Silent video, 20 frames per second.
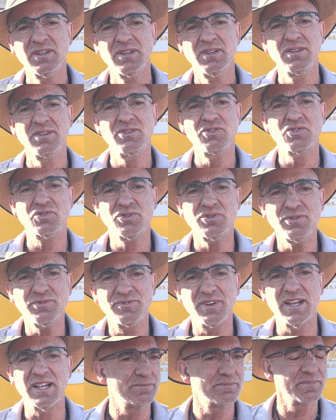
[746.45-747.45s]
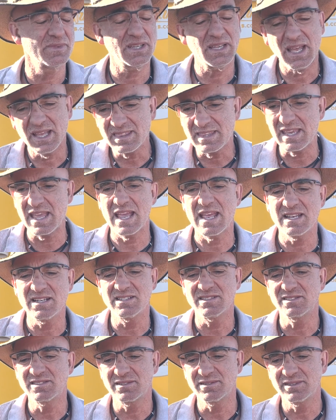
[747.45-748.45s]
at the end
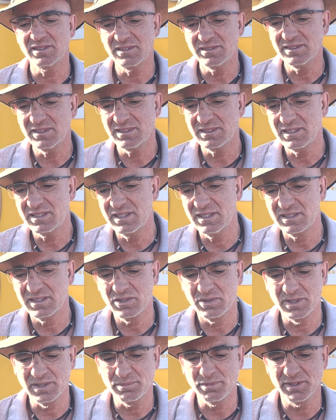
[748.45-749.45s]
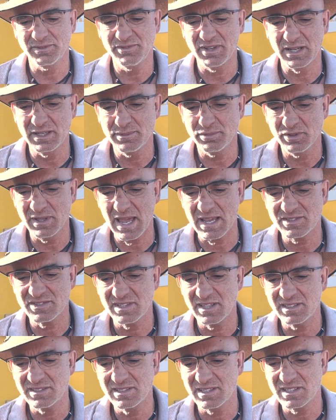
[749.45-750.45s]
it's an incredibly valuable
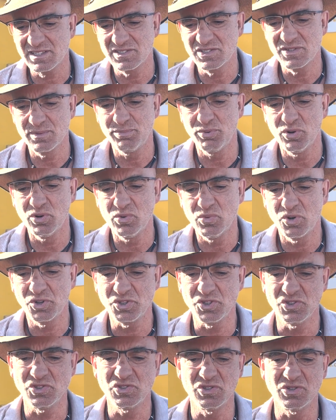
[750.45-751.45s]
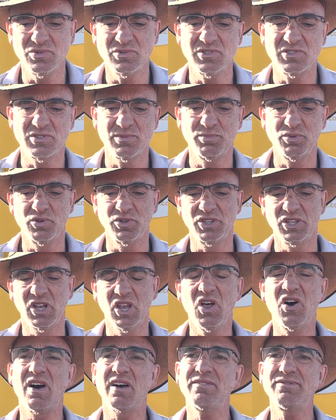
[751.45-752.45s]
asset that can support what you do and support your
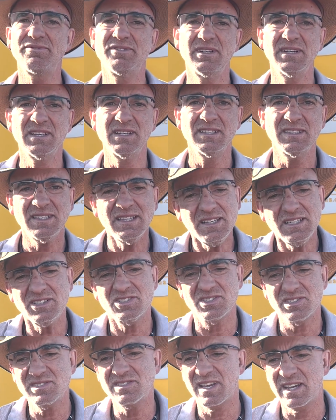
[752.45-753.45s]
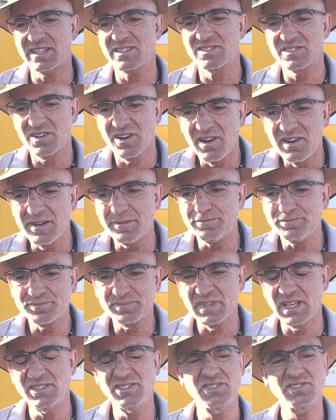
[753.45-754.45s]
life, then it just takes time.
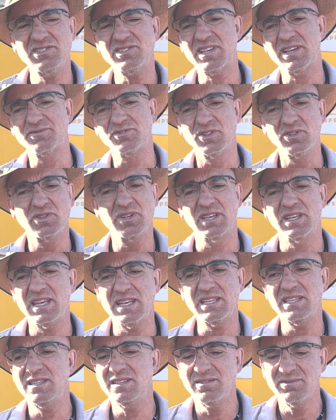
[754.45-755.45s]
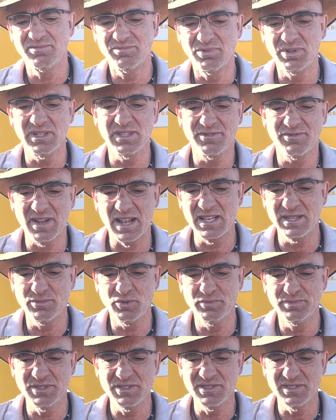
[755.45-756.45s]
And you just have to look at any really valuable
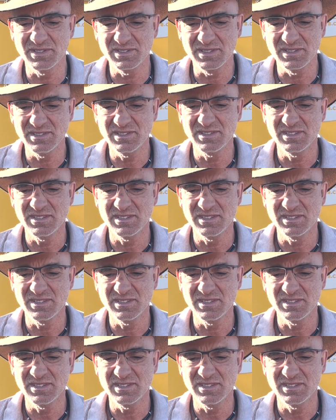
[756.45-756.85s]
businesses.